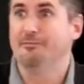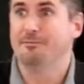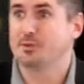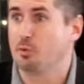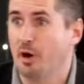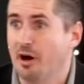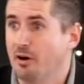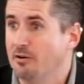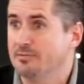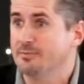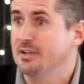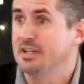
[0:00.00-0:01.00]

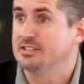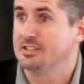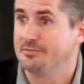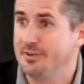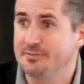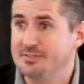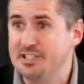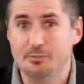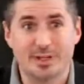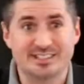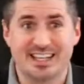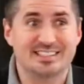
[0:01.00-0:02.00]
12 to fifteen
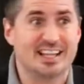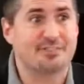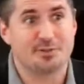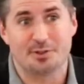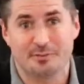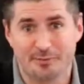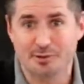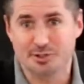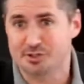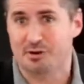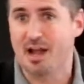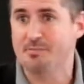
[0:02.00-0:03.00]
weeks, that's after the first
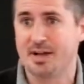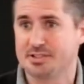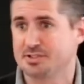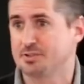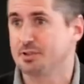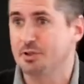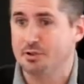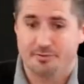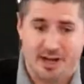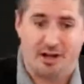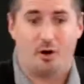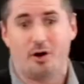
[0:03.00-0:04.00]
trimester. You, you've
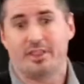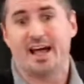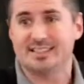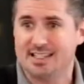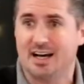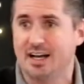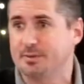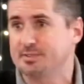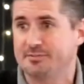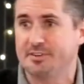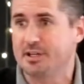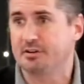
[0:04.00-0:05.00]
got all that time to
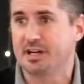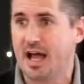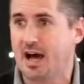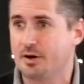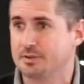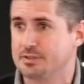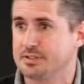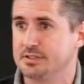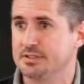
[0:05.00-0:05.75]
figure it out.